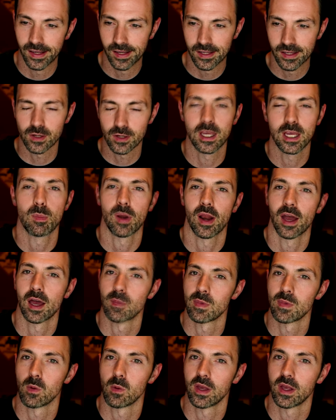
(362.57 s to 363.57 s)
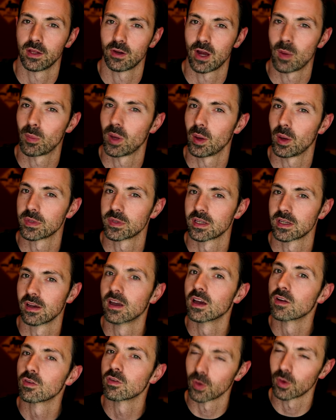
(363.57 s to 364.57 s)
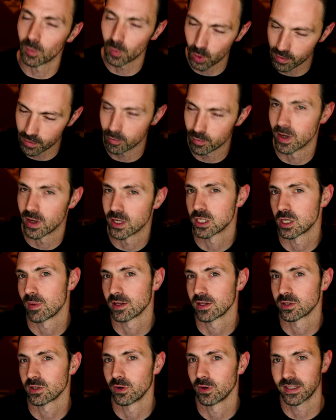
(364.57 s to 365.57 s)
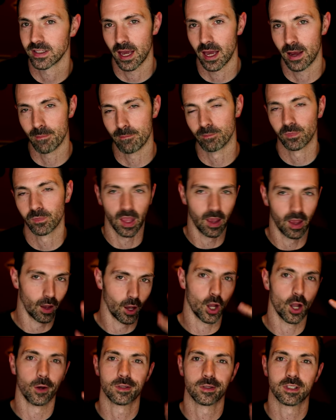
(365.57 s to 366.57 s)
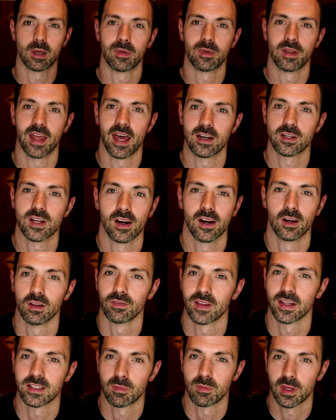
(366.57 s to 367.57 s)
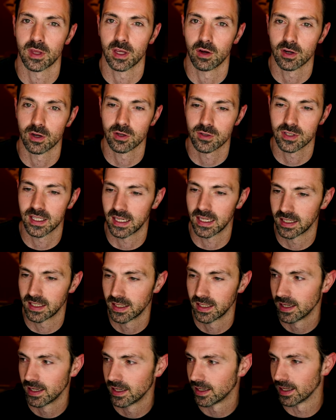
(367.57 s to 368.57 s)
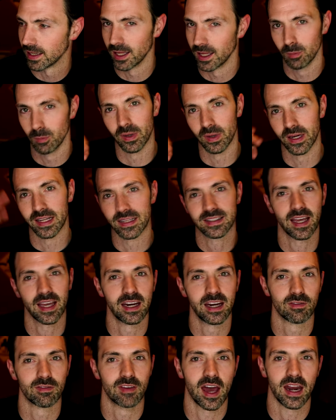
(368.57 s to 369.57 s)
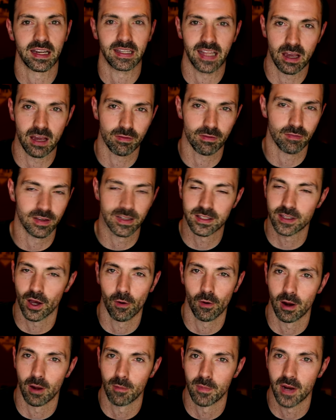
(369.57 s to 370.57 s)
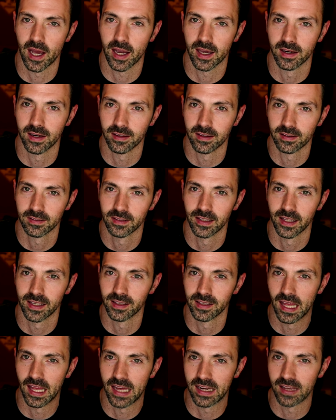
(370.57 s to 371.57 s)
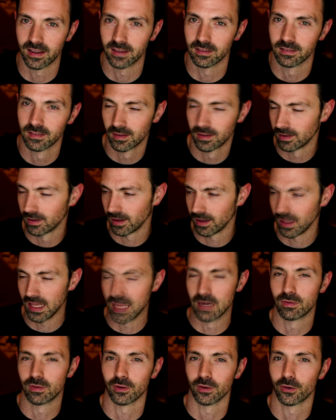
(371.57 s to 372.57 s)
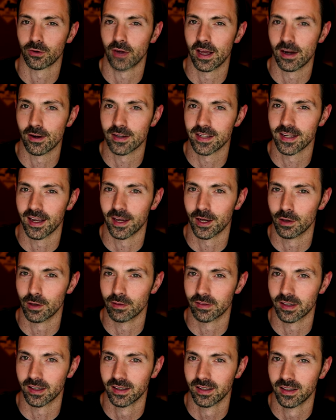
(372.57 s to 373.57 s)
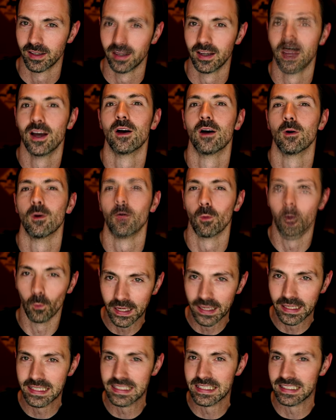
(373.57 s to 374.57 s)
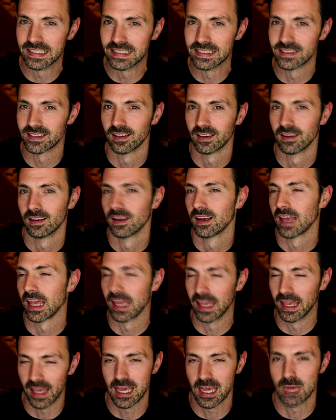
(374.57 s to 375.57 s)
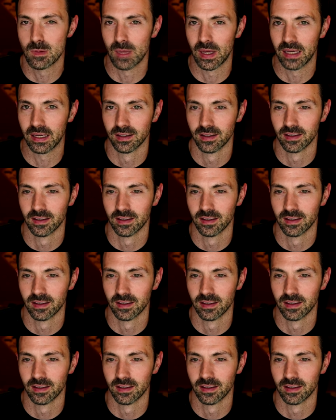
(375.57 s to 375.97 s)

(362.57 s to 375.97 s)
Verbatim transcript: So keep an eye on my weekly wrap-ups for more information about storytime. Go sub to that channel if that's something you're interested in. Um, but it's kind of got a life of its own. I'm not gonna like let it infiltrate or take over. Wheezy's gaming.